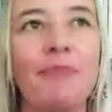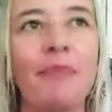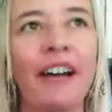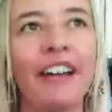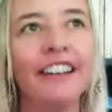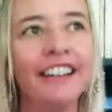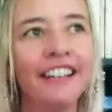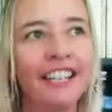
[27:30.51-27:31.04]

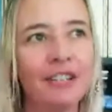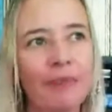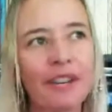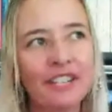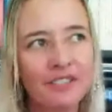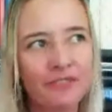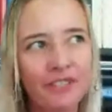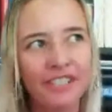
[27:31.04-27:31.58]
But
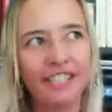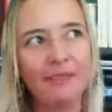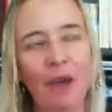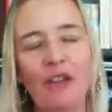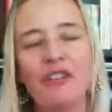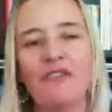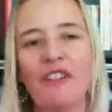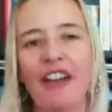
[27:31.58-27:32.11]
it's really
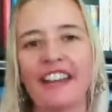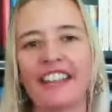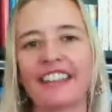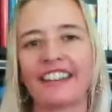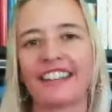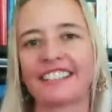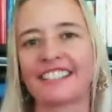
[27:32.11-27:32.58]
motivating, and